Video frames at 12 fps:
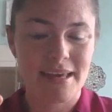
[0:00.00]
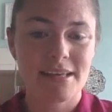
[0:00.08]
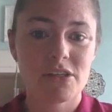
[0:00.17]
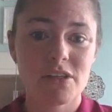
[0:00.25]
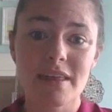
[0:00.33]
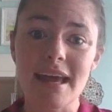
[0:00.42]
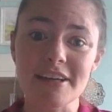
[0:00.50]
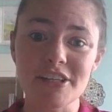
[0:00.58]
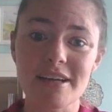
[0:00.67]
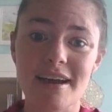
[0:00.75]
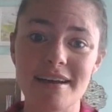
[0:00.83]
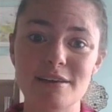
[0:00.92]
So they
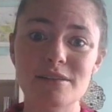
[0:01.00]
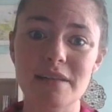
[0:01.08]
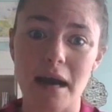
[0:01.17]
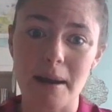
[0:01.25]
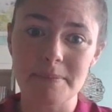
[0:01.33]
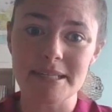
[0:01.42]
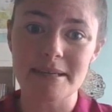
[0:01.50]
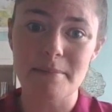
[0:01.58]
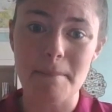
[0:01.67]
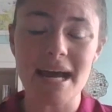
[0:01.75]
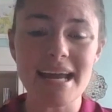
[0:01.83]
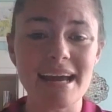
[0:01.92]
actually got adopted
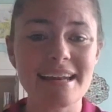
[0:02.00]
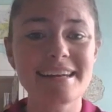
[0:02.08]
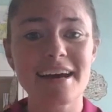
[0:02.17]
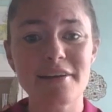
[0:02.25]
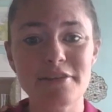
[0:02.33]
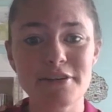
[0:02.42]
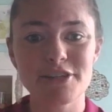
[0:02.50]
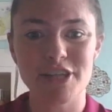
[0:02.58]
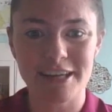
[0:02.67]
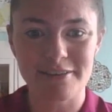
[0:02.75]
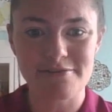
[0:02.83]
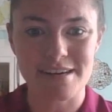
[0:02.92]
by another
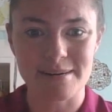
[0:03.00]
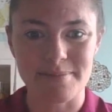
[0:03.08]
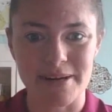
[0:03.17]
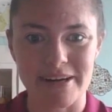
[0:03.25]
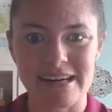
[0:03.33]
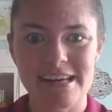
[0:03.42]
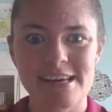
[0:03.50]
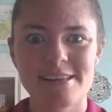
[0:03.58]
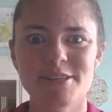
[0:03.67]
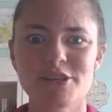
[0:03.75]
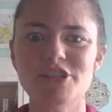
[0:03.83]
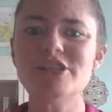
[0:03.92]
chicken farmer.
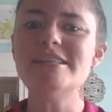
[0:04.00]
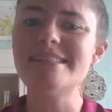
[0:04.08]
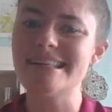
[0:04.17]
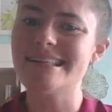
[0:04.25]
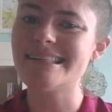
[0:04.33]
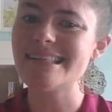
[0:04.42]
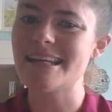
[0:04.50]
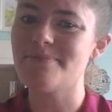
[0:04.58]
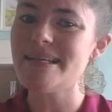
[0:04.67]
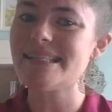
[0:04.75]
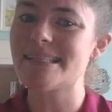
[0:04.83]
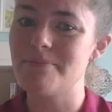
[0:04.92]
So she's going to send
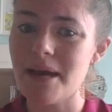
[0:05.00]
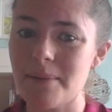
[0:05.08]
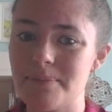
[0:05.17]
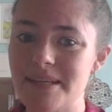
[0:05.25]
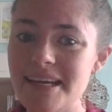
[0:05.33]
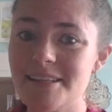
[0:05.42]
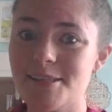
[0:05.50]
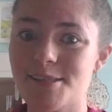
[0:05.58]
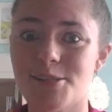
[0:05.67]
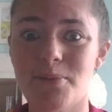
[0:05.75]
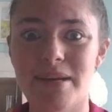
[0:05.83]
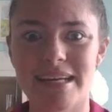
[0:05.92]
me some updates
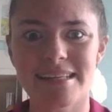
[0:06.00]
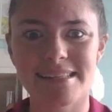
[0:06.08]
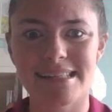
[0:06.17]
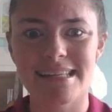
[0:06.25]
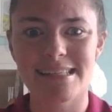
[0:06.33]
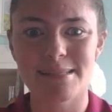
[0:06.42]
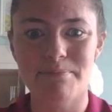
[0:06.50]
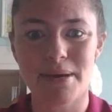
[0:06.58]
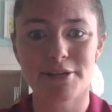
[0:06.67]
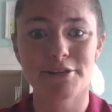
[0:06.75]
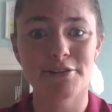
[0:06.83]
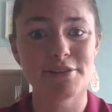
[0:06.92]
so we can see some
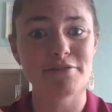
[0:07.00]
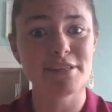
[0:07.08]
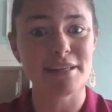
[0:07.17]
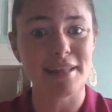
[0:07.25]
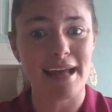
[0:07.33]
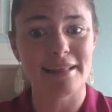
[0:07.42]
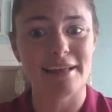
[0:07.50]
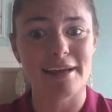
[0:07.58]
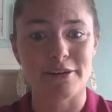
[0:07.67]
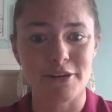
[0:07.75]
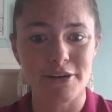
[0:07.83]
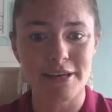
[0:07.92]
pictures of Delilah
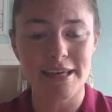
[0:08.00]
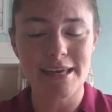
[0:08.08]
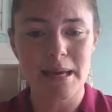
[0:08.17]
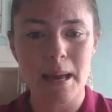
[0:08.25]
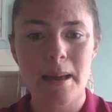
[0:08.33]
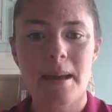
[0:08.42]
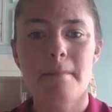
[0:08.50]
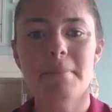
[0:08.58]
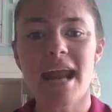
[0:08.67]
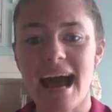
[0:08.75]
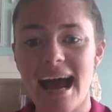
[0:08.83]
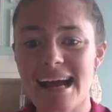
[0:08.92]
and Cookie.
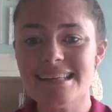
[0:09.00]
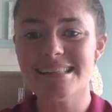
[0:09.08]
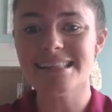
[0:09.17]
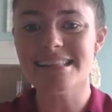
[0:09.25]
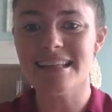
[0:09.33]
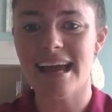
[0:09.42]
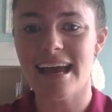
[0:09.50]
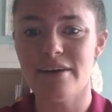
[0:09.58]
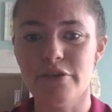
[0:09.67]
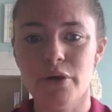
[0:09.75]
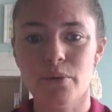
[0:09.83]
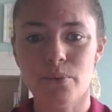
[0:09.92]
But I still have
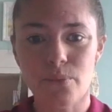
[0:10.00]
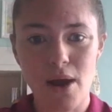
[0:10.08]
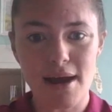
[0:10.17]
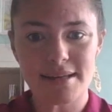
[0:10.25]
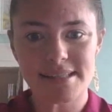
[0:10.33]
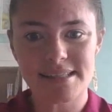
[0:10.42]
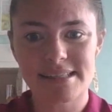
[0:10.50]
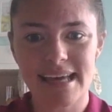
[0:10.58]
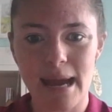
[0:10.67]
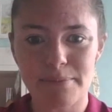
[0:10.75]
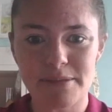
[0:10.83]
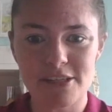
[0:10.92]
Ross,
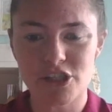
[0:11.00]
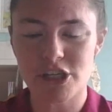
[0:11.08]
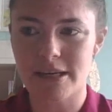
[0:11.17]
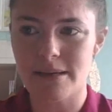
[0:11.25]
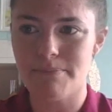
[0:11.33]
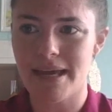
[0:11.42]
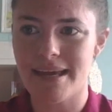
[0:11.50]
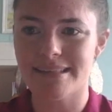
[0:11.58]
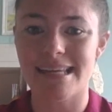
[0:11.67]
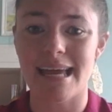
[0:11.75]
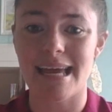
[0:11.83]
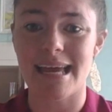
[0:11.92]
Captain Chicken
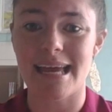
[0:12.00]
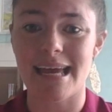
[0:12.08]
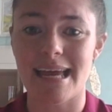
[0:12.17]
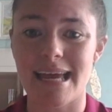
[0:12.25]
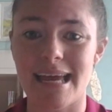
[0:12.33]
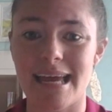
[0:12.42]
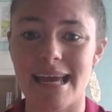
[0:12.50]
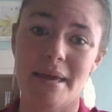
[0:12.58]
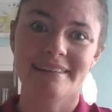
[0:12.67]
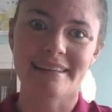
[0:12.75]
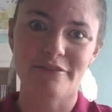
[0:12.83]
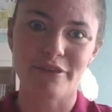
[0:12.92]
Pants,
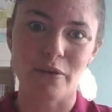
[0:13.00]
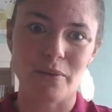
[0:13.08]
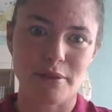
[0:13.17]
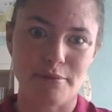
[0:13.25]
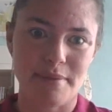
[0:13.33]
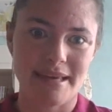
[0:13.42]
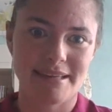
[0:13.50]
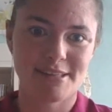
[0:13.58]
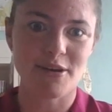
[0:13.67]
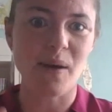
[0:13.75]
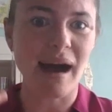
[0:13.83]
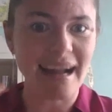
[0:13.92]
living with me.
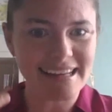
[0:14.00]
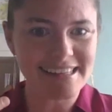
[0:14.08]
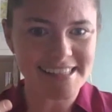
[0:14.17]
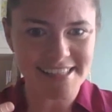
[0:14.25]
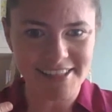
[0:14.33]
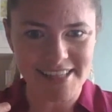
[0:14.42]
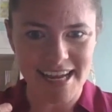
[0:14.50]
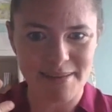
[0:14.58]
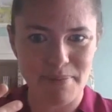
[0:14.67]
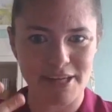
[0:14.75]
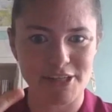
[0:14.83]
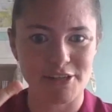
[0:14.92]
So I can still
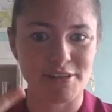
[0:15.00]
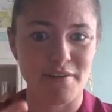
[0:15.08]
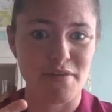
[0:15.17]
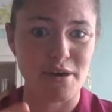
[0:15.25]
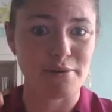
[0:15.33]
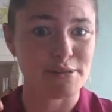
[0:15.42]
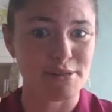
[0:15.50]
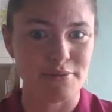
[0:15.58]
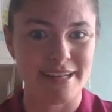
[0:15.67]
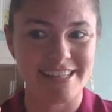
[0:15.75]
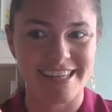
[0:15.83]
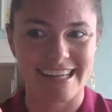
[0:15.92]
take pictures of those
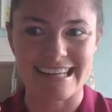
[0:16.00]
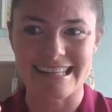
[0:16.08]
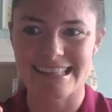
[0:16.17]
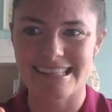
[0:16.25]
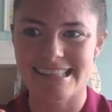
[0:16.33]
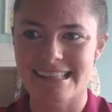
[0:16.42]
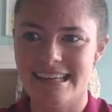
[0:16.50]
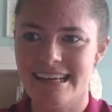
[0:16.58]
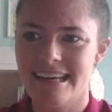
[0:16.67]
3 chickens.